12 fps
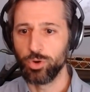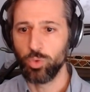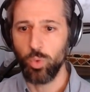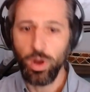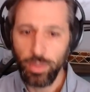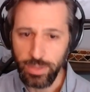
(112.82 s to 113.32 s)
the
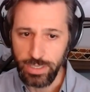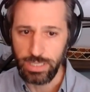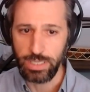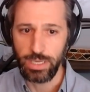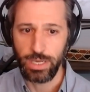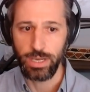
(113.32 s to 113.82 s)

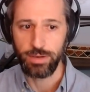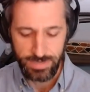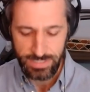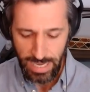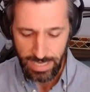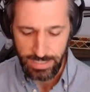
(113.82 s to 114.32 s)
quality of
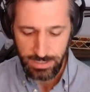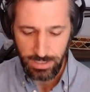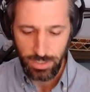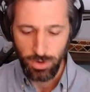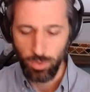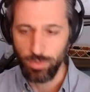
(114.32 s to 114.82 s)
intent
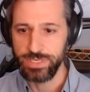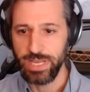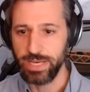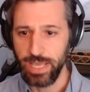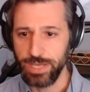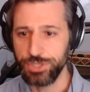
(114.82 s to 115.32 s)
or the
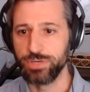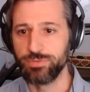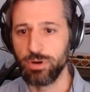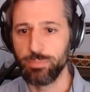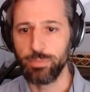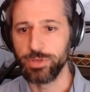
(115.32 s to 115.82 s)
dedication
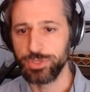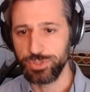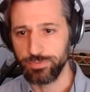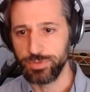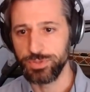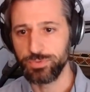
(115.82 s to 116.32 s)
of our public
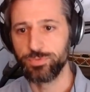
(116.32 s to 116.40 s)
servants,